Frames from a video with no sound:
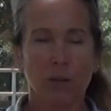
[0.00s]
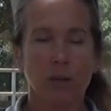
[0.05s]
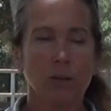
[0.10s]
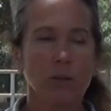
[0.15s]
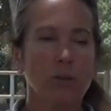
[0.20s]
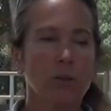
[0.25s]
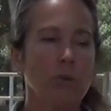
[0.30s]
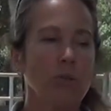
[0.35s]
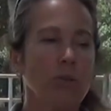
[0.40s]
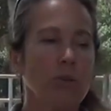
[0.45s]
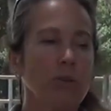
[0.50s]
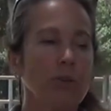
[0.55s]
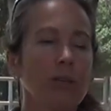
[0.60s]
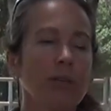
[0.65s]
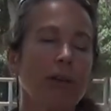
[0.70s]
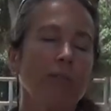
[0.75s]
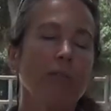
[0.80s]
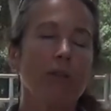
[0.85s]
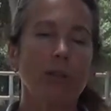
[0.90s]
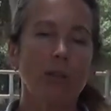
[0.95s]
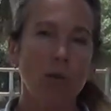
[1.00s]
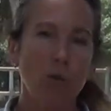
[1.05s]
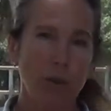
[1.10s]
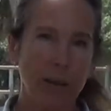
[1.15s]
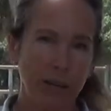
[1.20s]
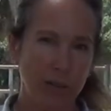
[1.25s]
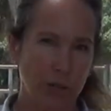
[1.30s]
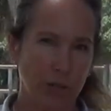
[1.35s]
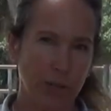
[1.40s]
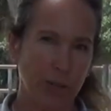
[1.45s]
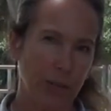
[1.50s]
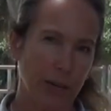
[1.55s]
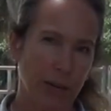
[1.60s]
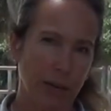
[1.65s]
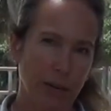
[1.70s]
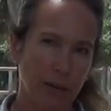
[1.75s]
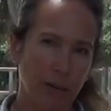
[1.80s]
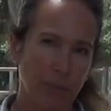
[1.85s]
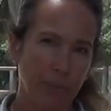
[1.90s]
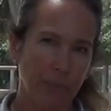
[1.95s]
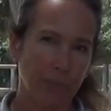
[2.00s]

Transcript: So there's several equations here.